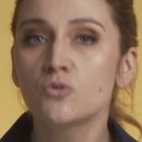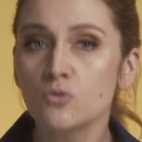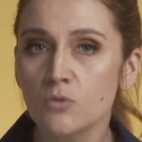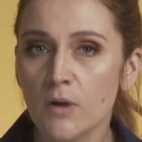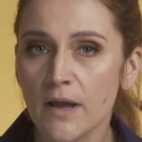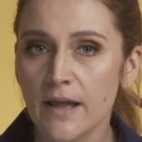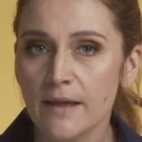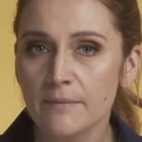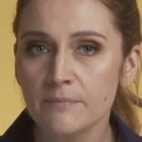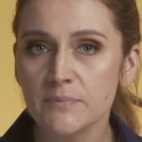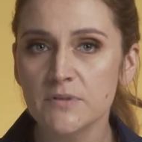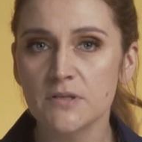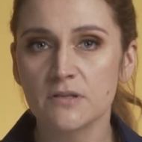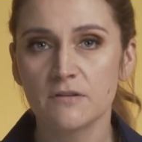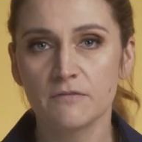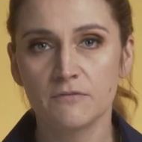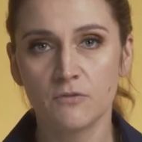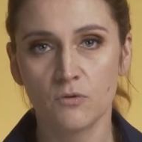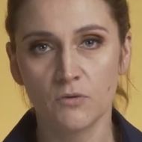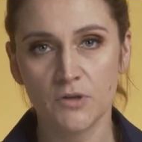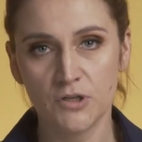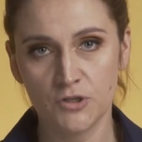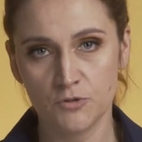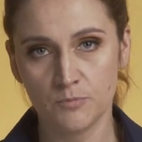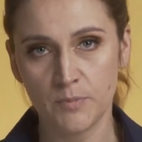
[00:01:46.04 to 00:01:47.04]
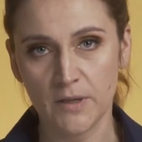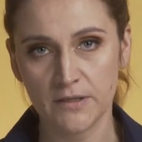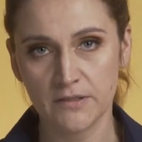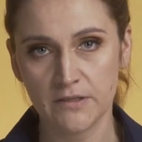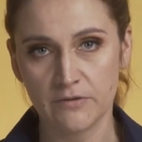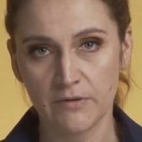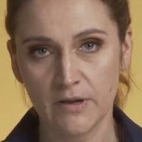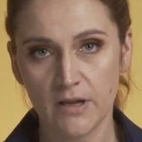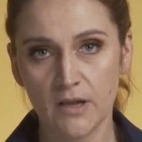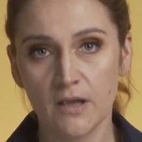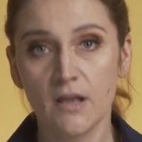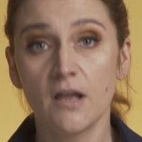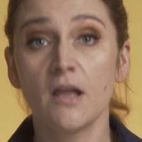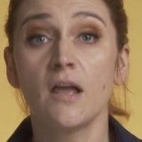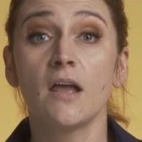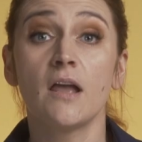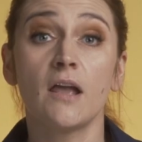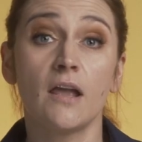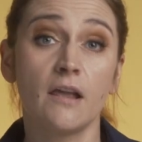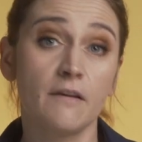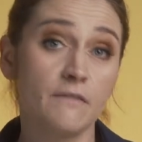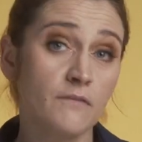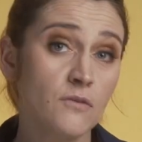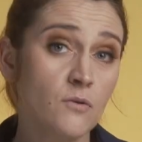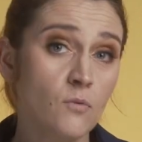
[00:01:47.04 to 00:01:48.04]
2 amps for each battery.
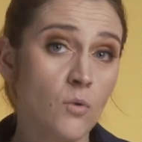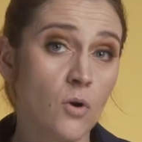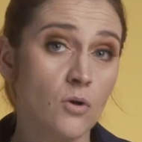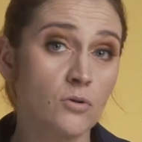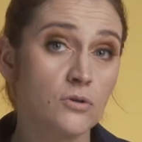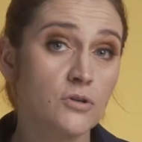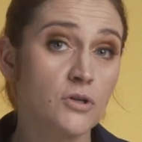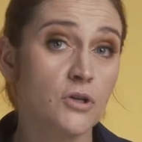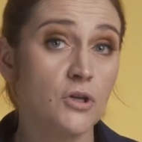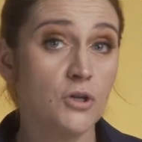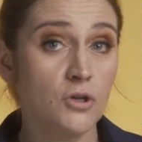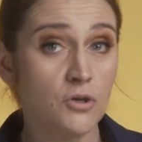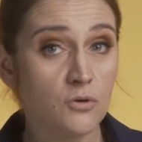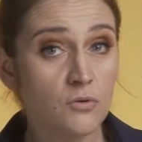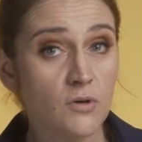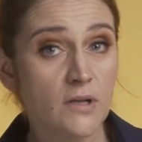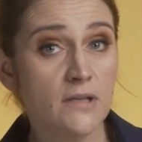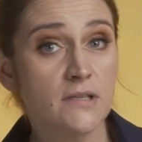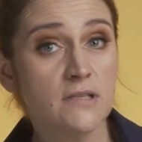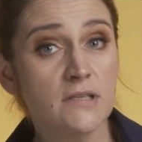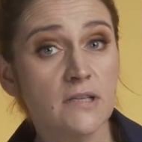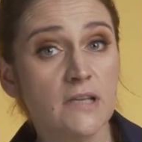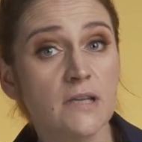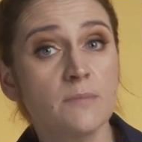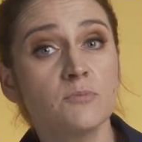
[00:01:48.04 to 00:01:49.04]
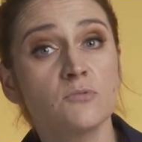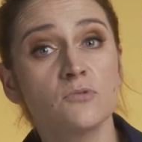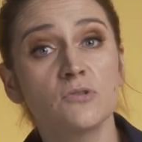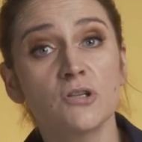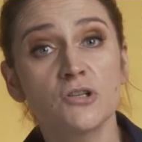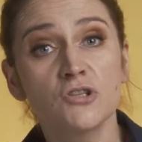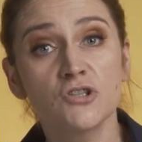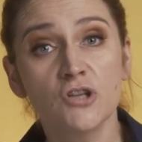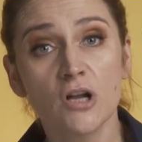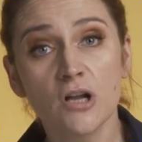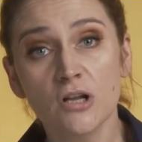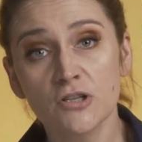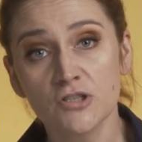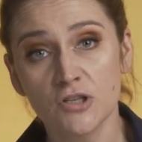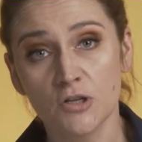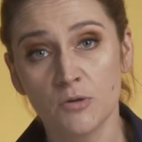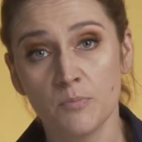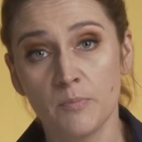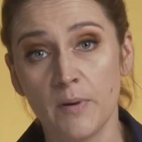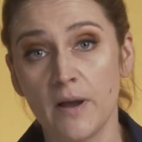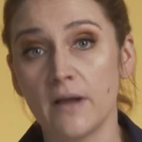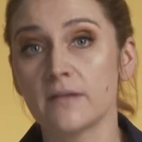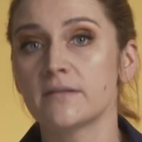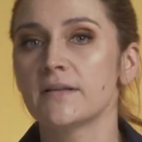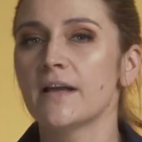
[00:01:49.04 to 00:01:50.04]
If you want, you can skip to the charging
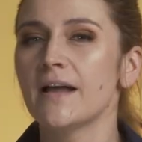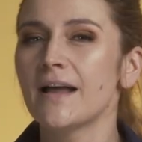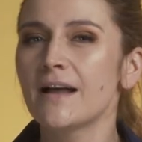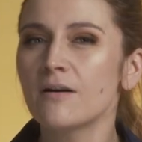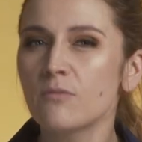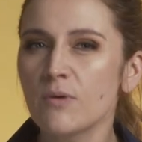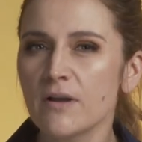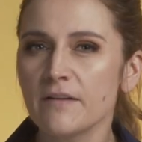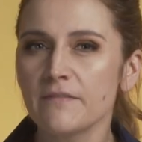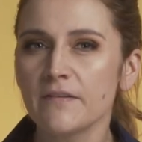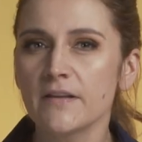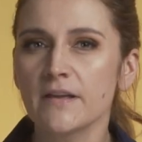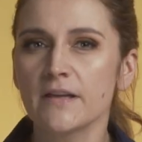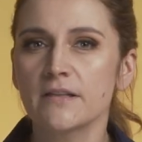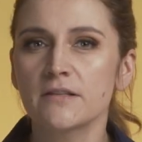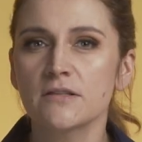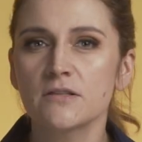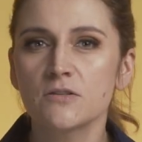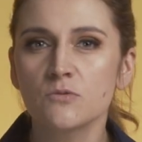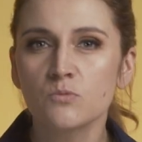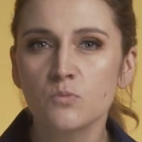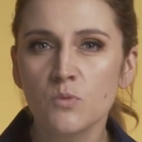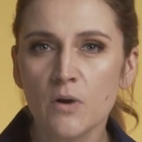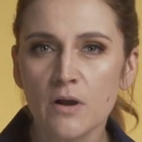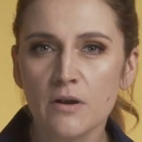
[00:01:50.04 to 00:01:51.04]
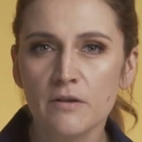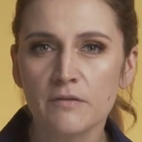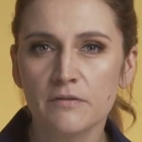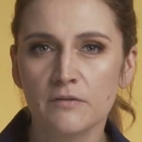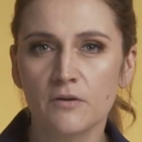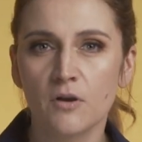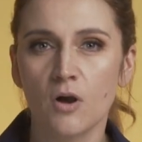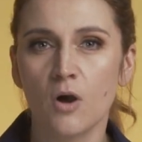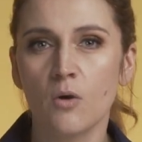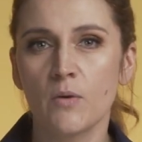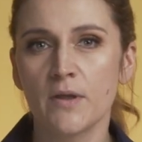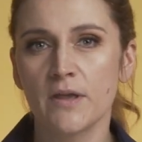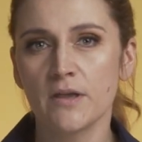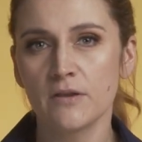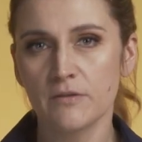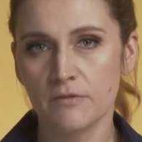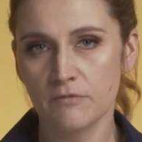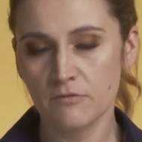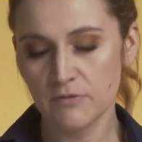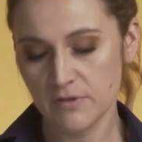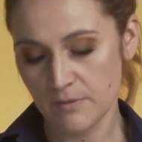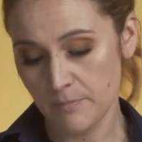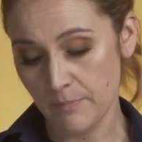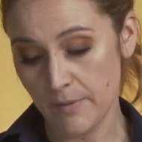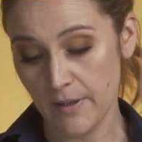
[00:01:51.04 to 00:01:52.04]
part, however it is worth going
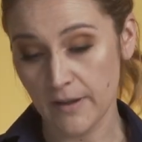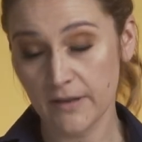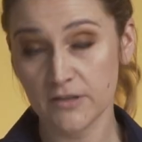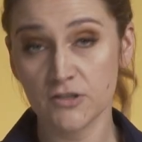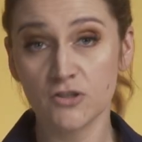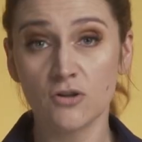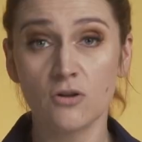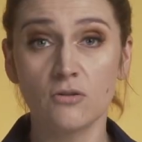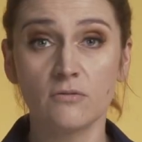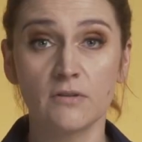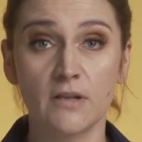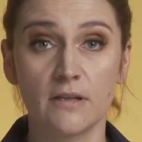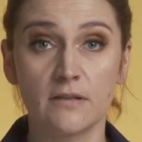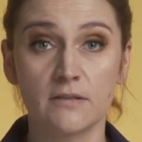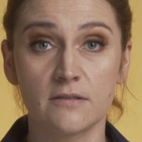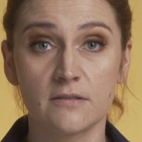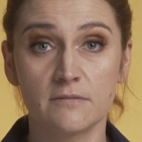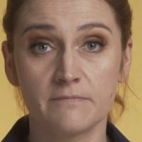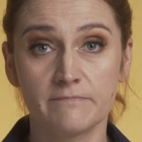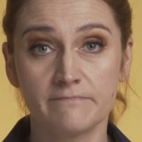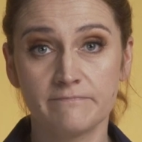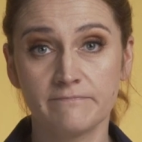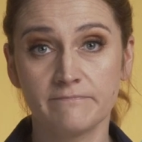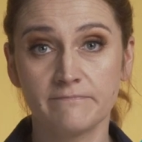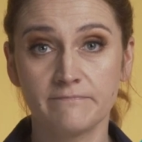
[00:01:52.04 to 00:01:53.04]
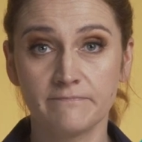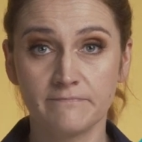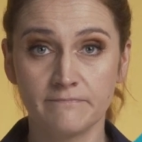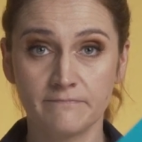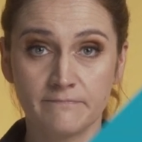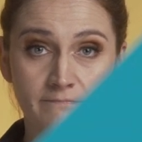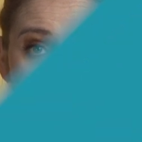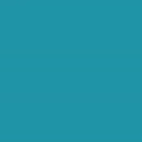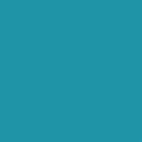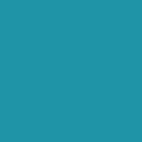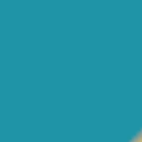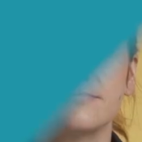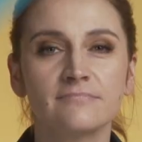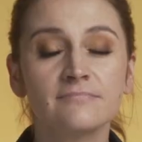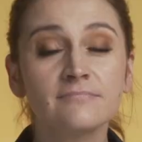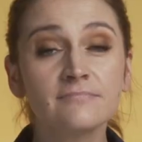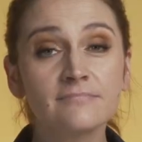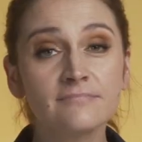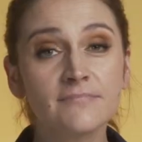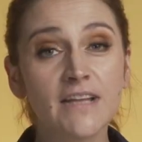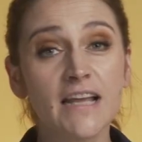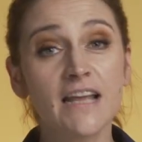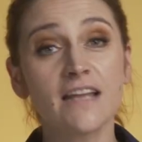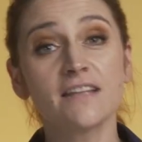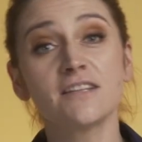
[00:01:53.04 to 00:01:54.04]
through the package contents.
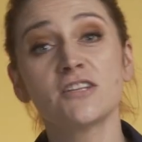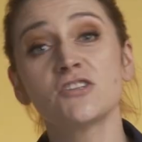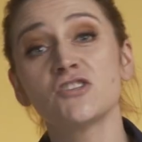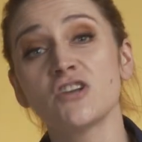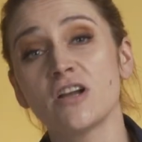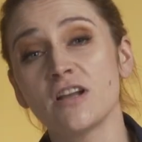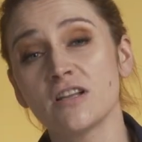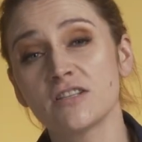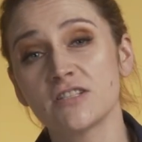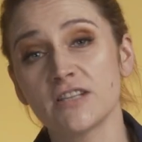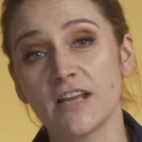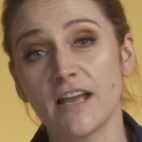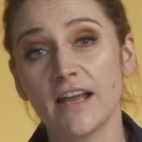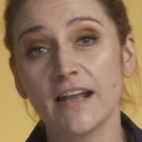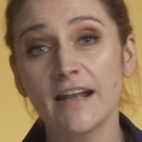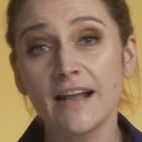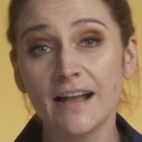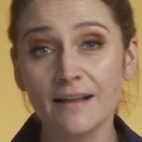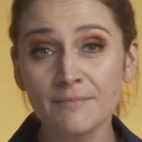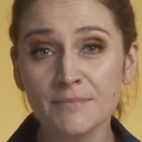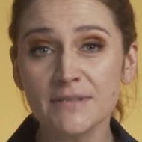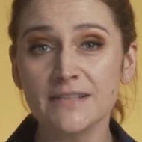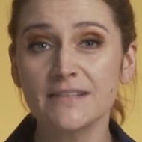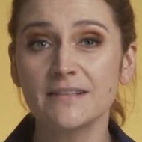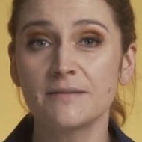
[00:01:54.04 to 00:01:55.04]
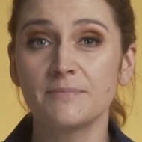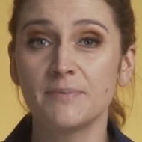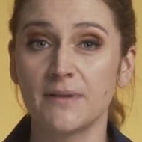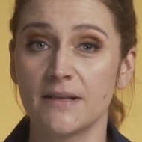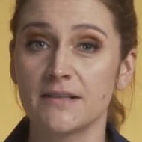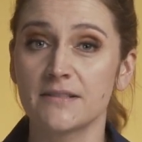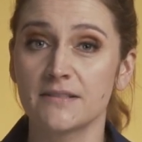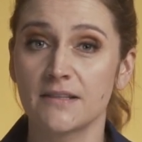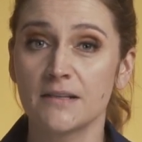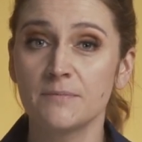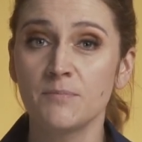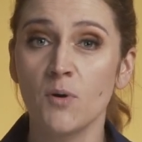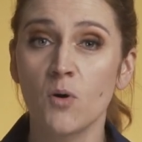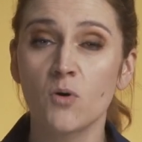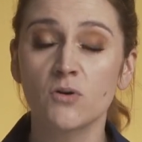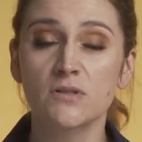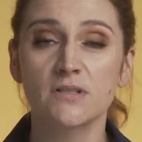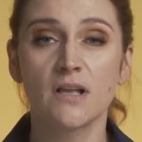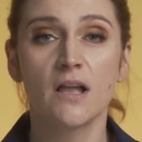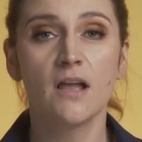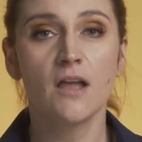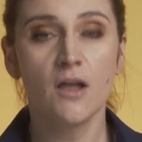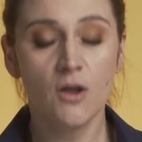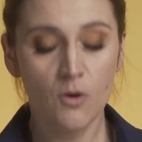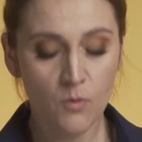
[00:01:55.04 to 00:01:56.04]
The charger comes in a plastic
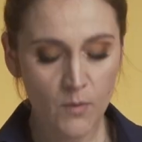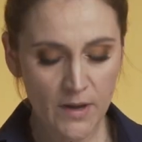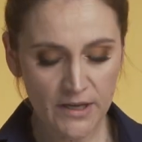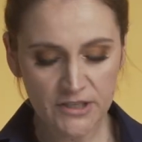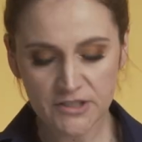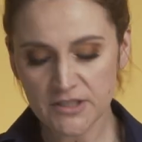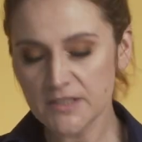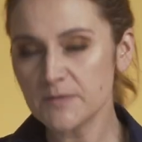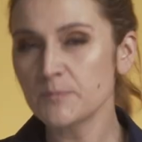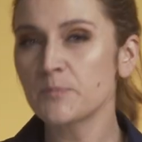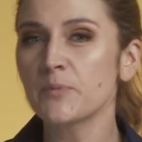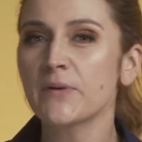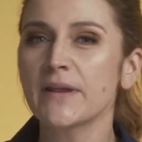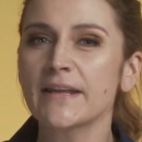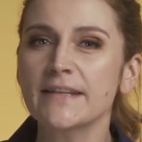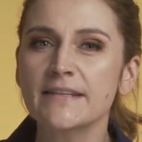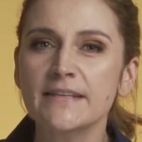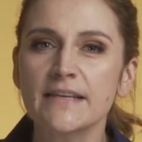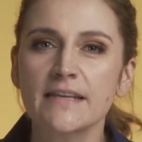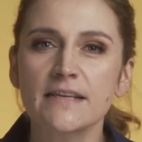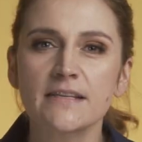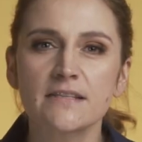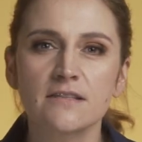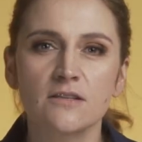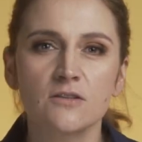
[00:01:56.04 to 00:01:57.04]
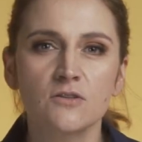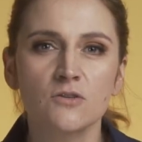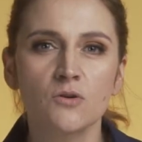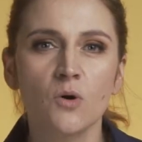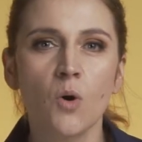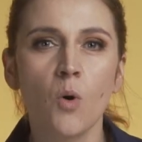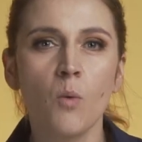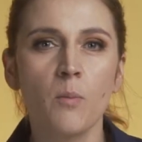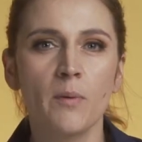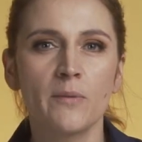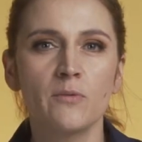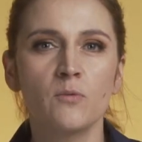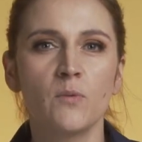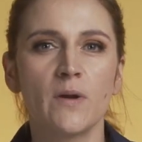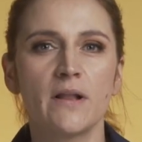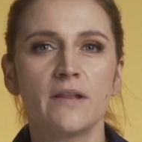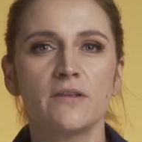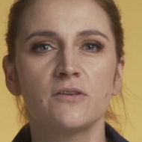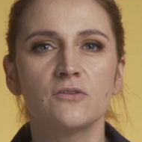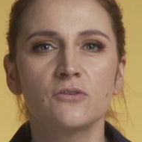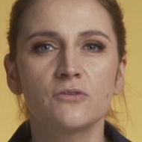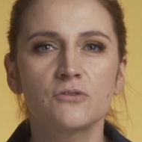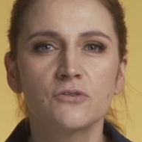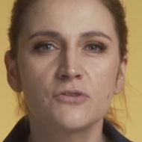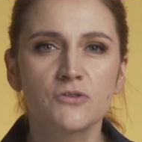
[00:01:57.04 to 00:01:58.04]
box, which is pretty easy to open while
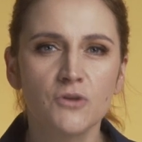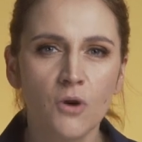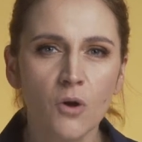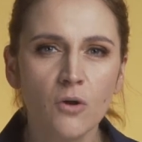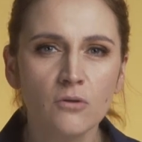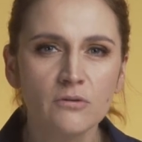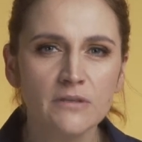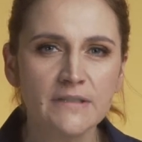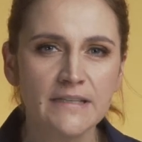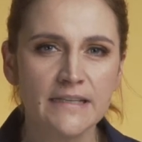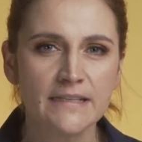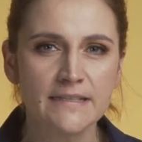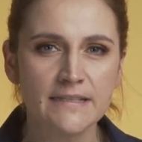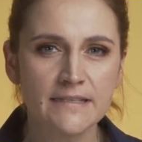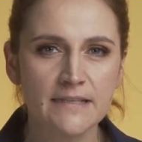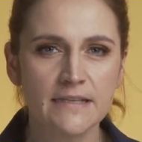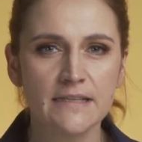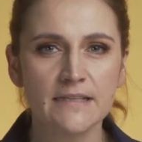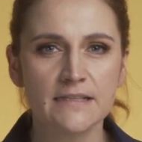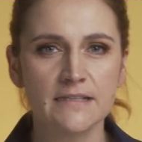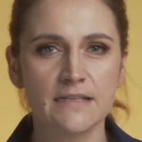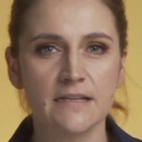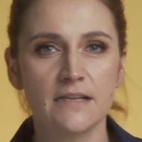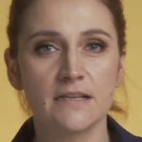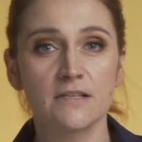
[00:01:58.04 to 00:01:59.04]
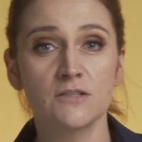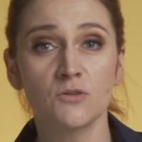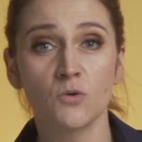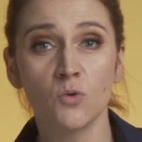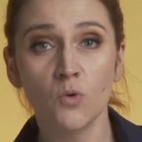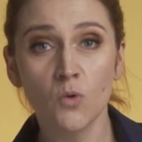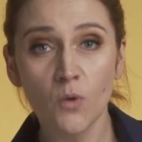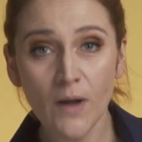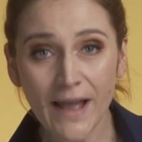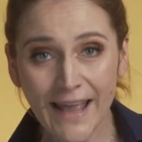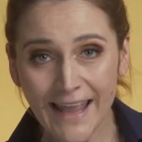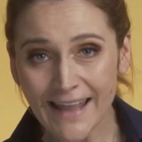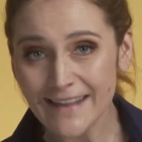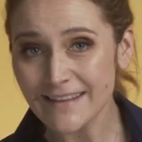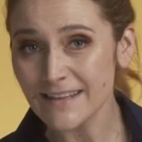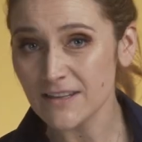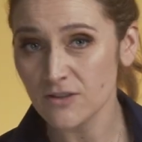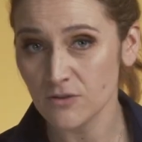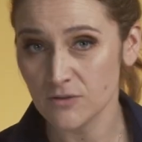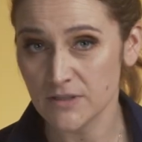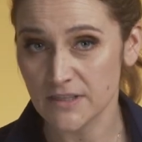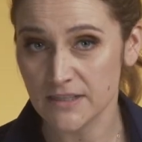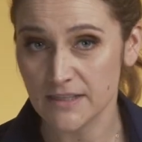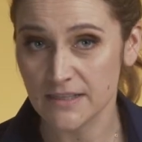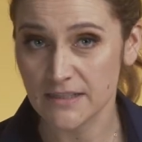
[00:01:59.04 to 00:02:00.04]
you don't need scissors or
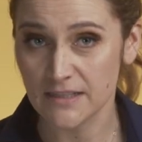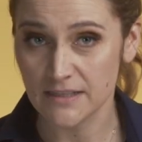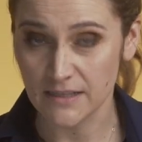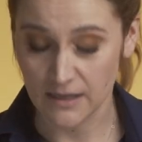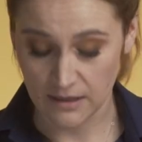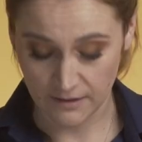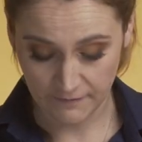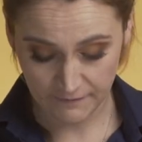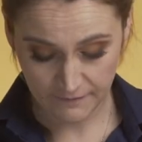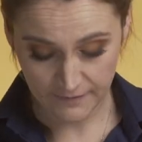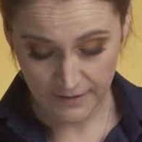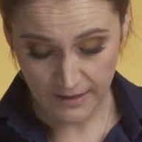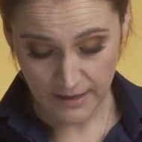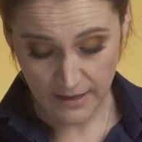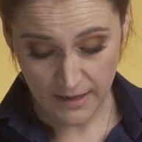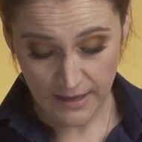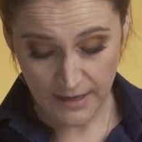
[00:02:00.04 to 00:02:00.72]
any utility knife.